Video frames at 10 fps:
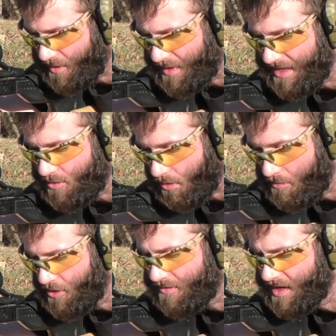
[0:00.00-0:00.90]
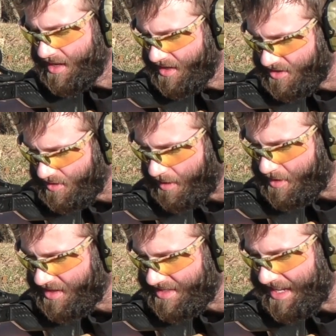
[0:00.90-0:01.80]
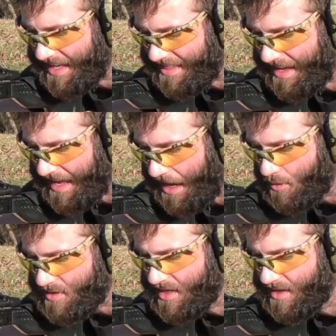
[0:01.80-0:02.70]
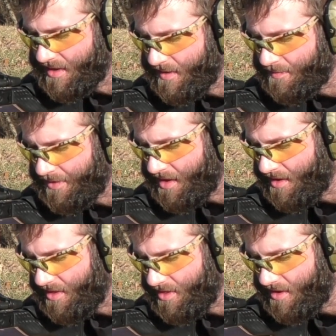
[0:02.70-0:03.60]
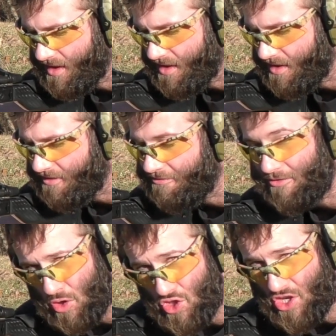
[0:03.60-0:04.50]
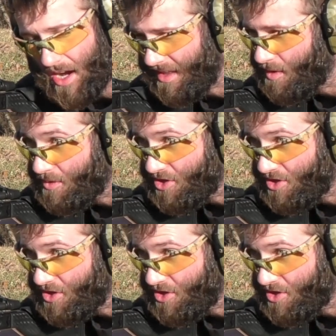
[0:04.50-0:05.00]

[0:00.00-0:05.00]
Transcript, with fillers: that we need to remove. So I'm going to take that out. The first shot that